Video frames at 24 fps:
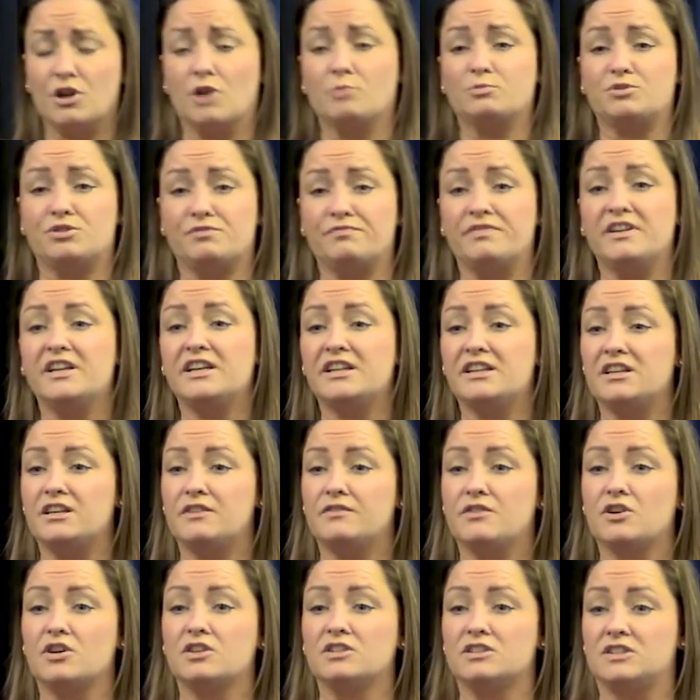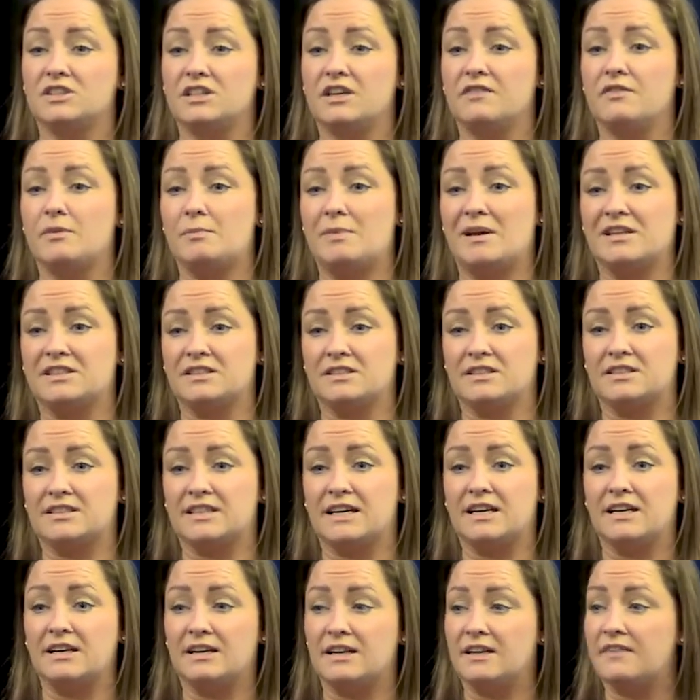only option really that you've got is to give it back to the
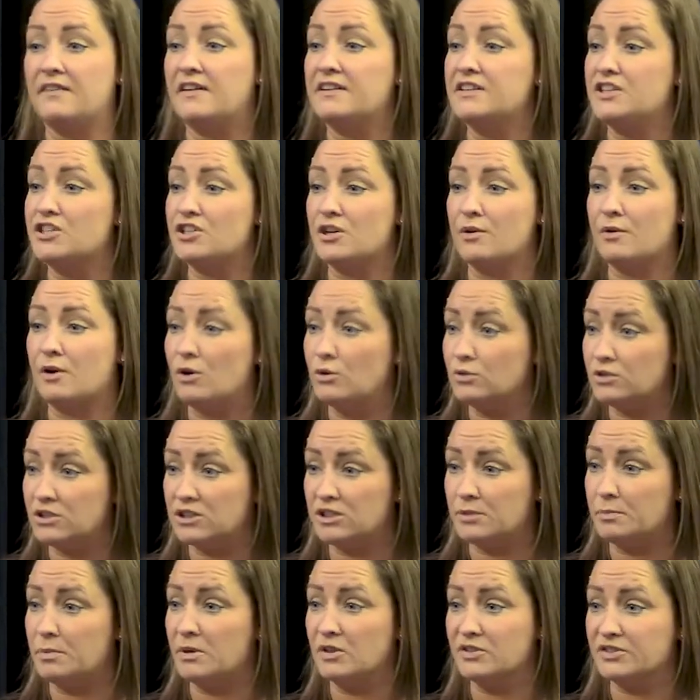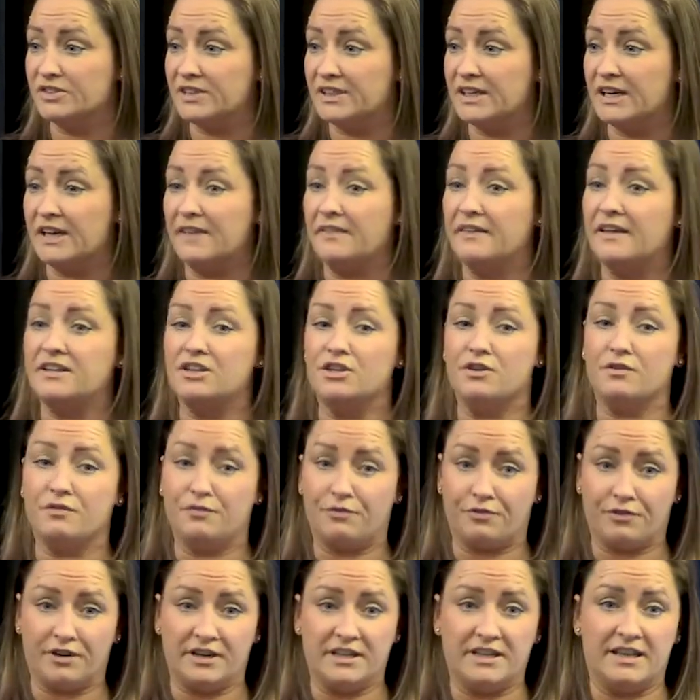tenant, and then you don't hold a deposit, and then you're
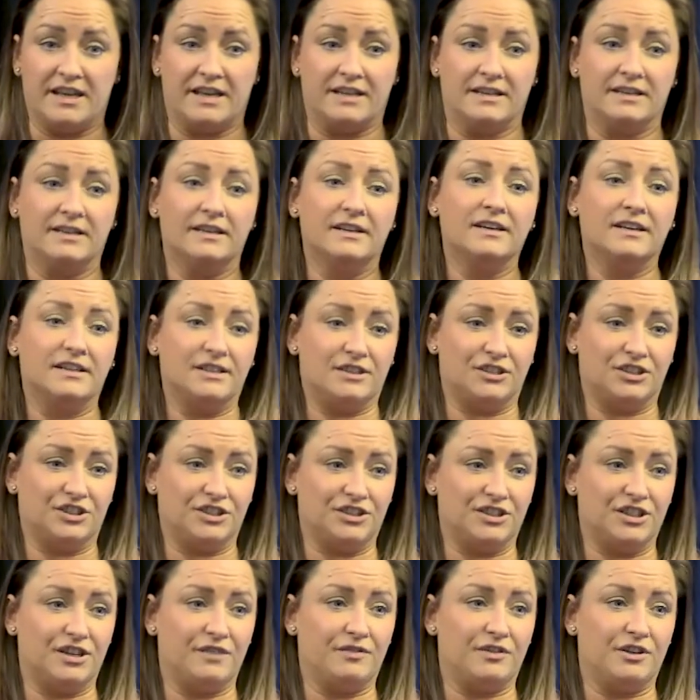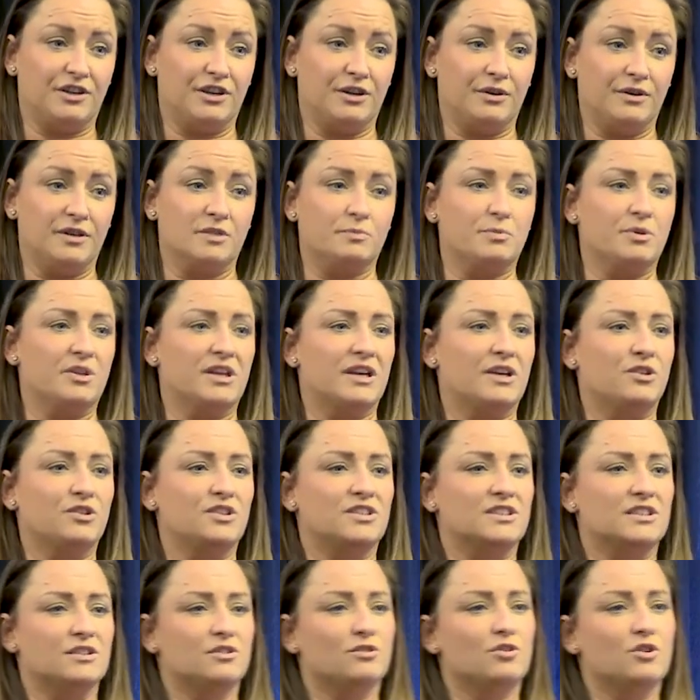free then to serve the notice. But they
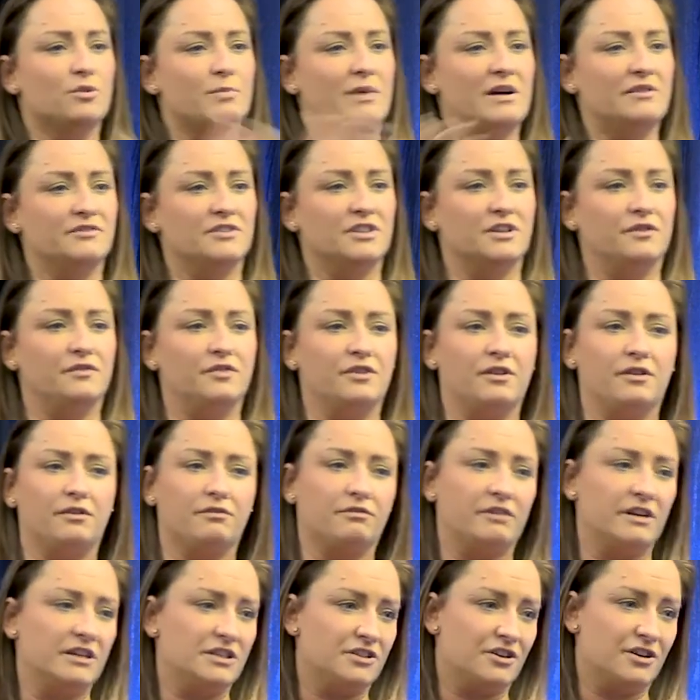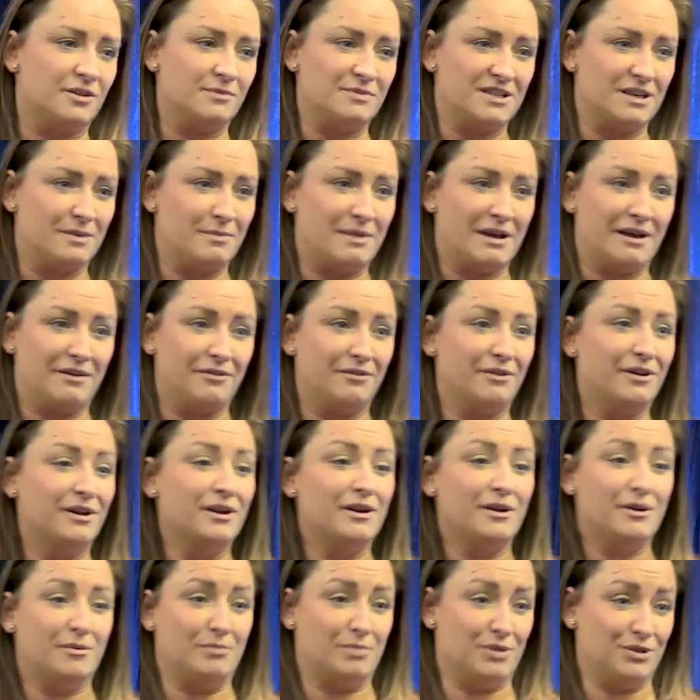could still come after you for the 3 times the amount
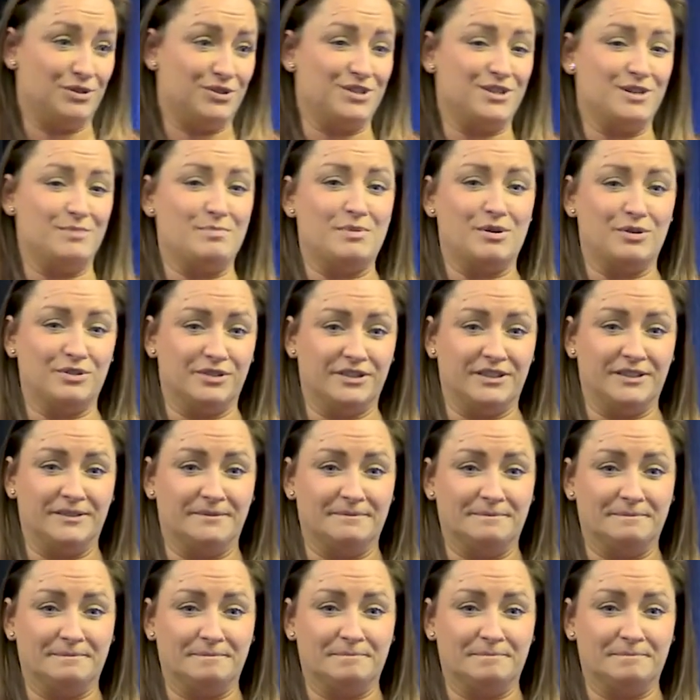plus the deposit.